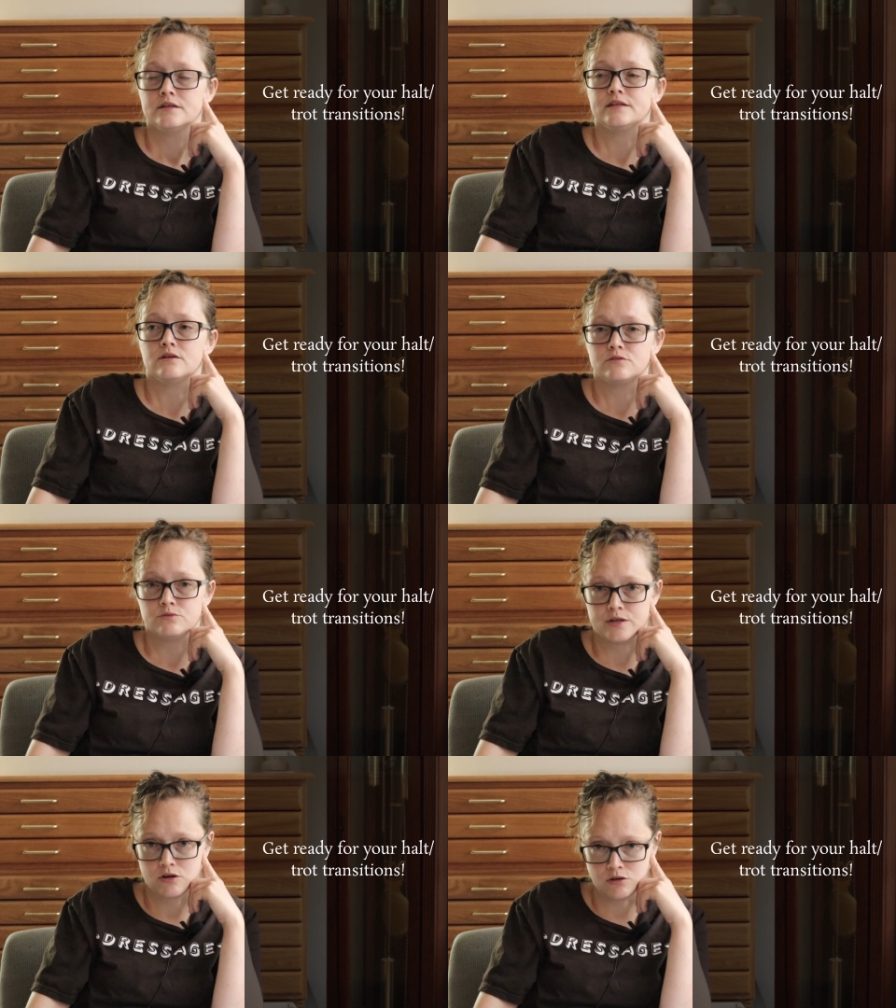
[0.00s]
down
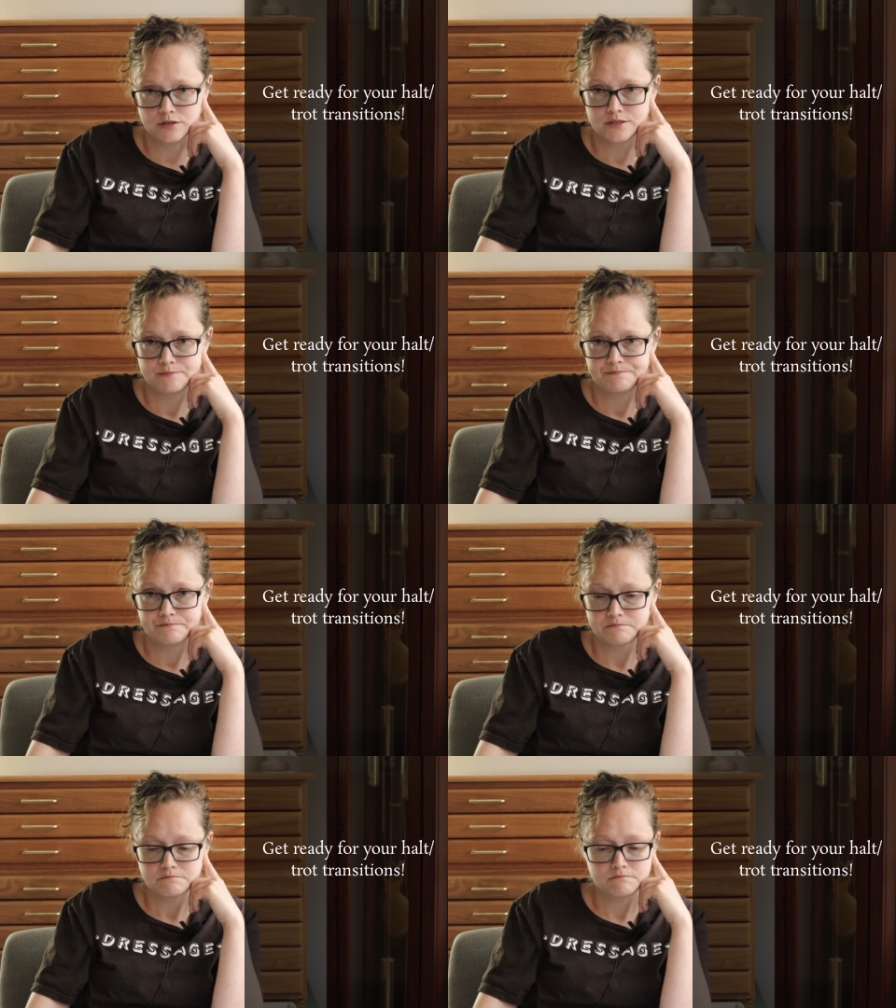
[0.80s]
to a halt.
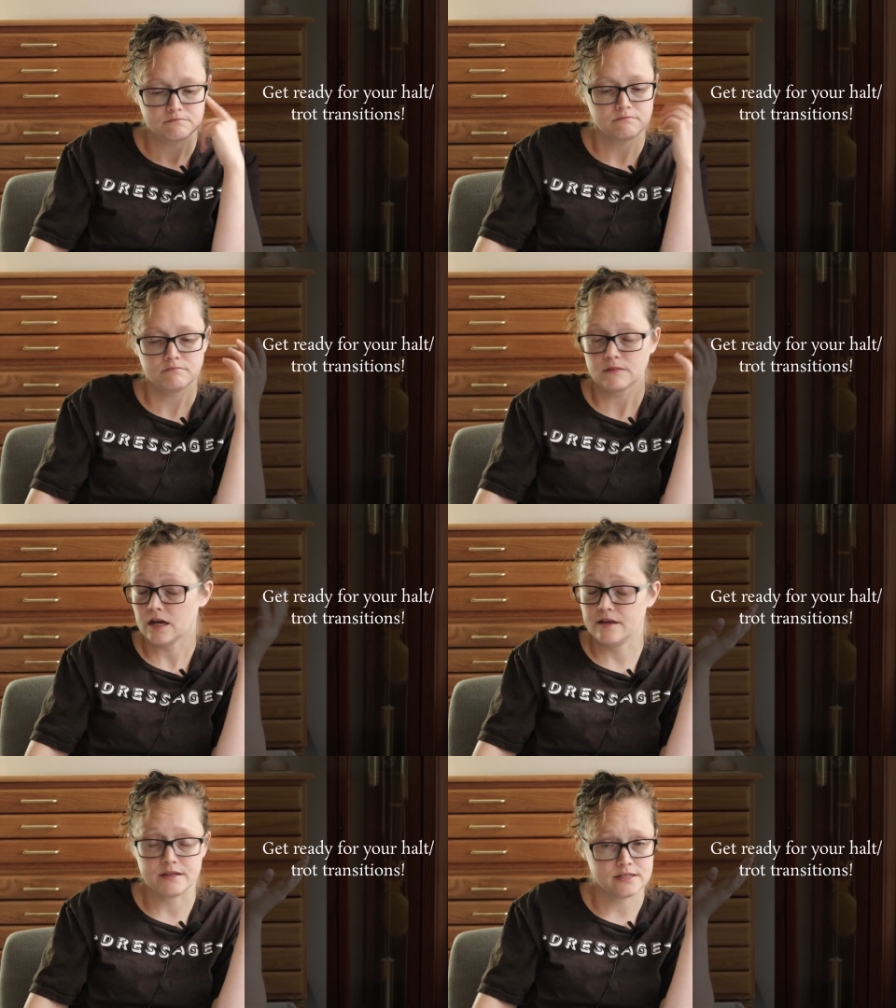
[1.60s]

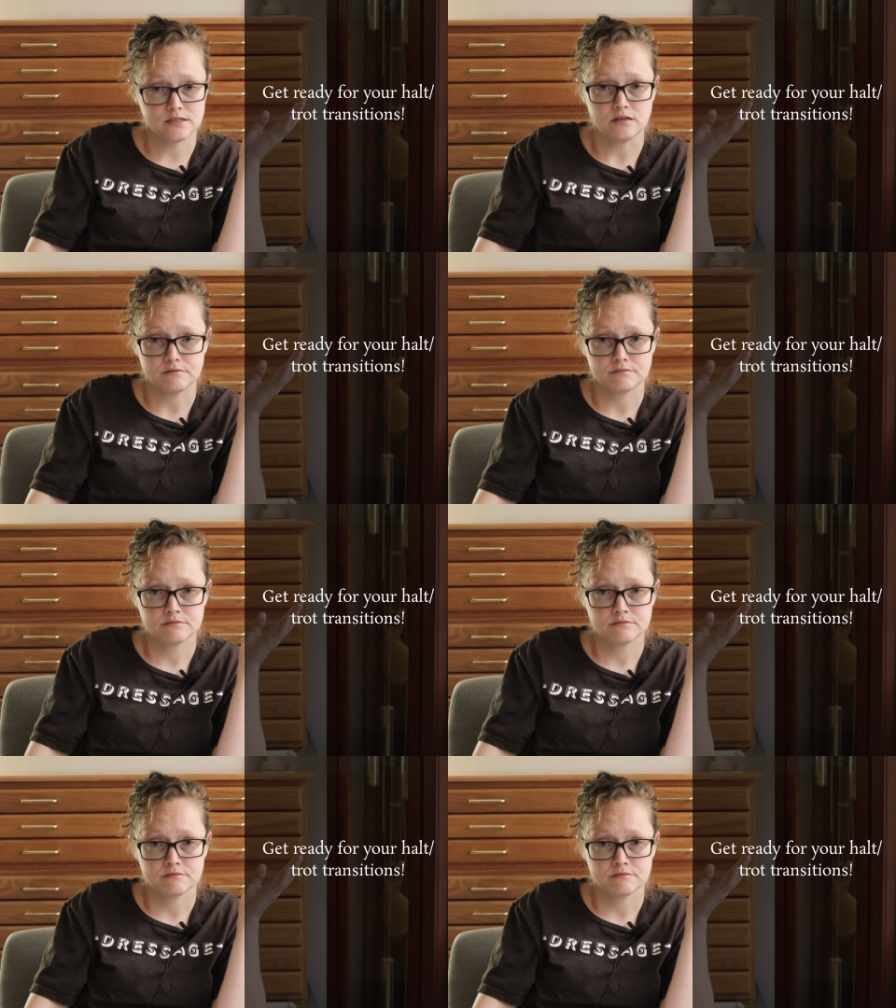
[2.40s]
And that's it.